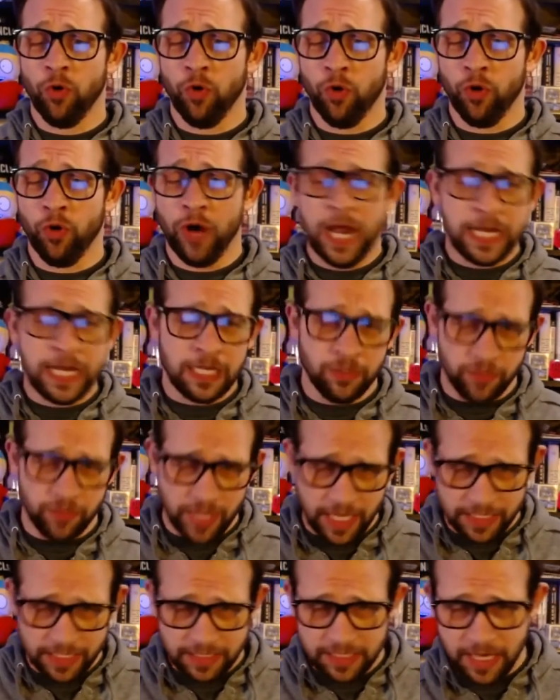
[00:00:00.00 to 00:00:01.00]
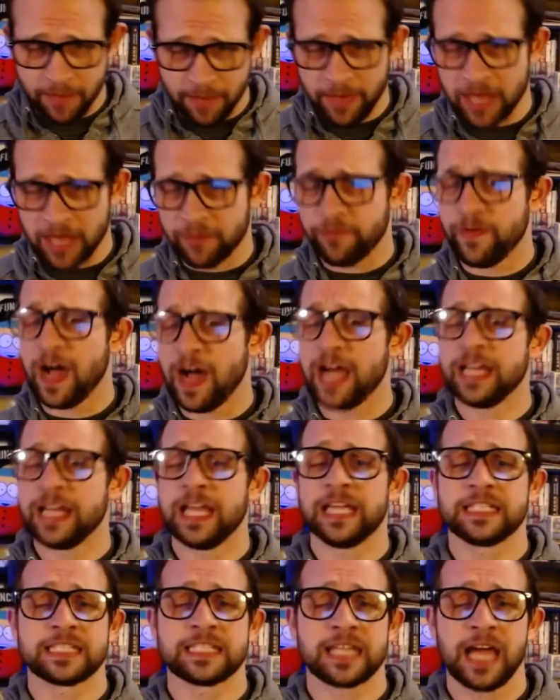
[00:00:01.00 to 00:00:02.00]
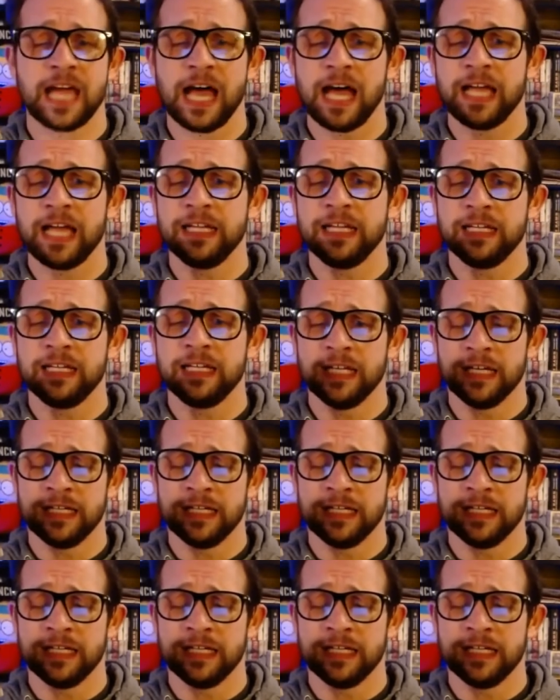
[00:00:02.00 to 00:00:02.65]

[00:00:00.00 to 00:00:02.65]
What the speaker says: or any of that. I'm not a finance guy.